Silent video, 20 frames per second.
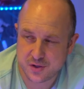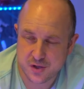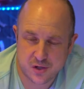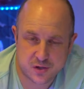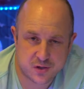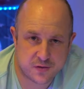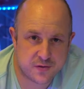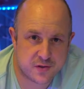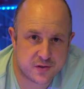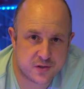
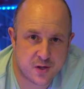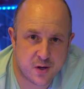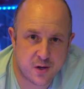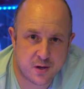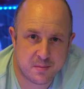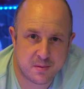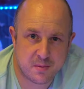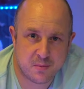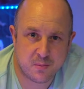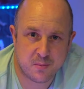charge off the
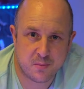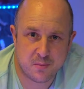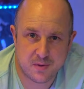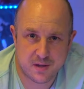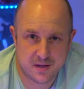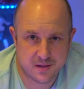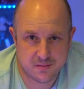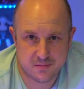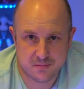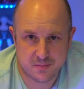solar, but
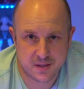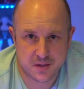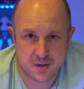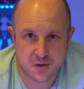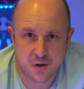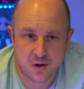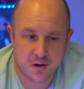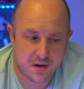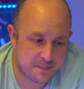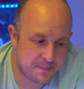when
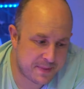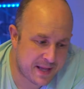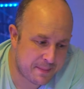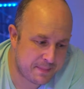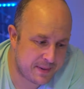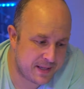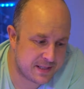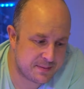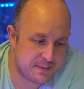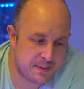not, I'm
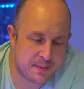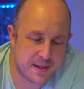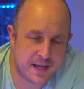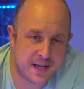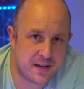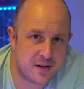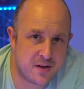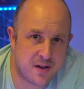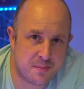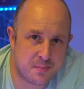happy to be
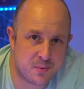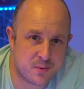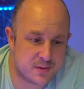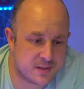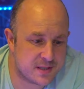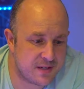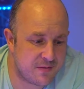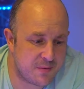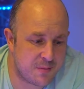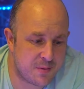paying
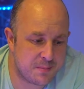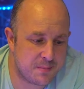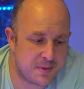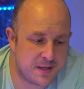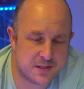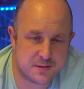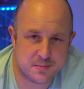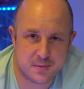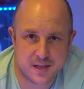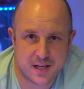9.71
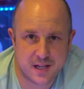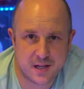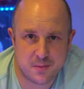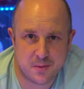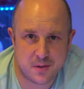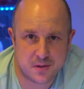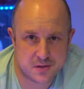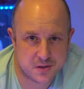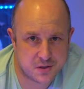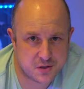pence per
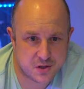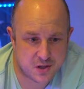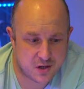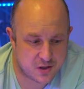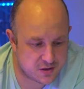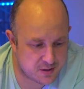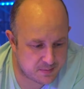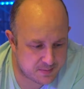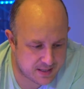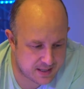kilowatt to
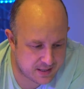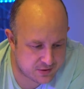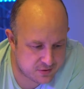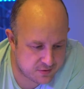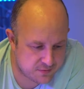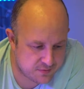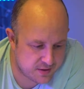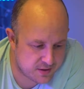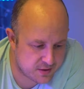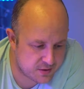charge up that
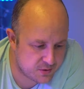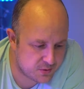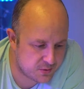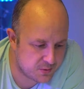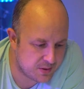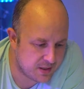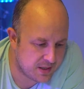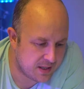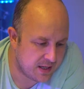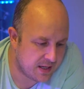electric
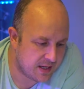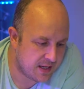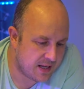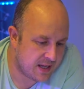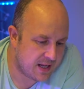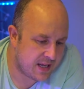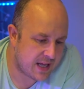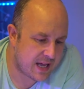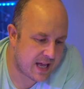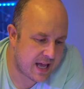vehicle,
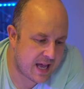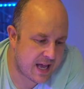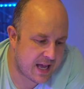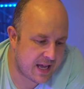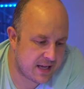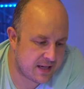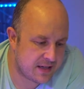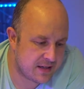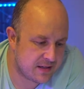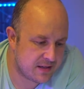
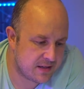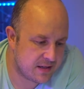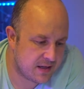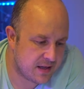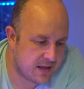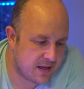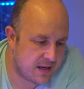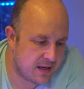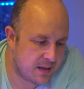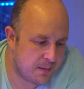and
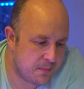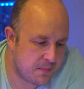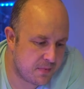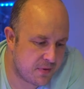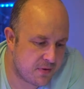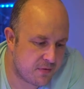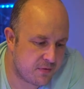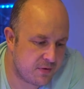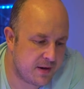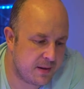
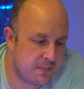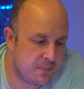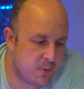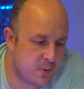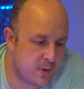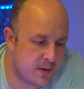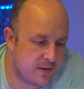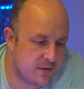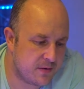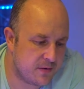
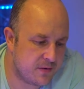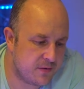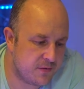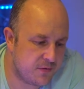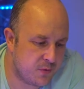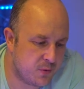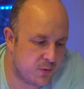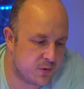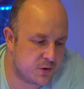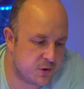
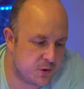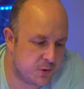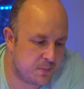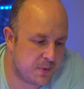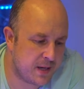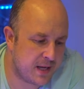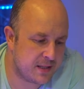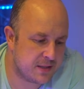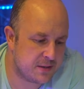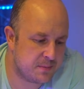3.42
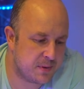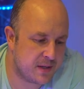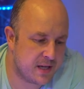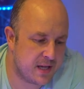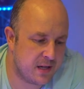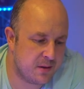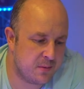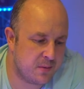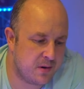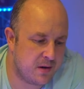pence per
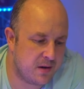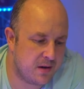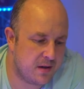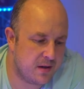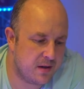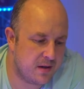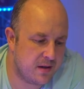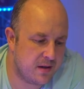kilowatt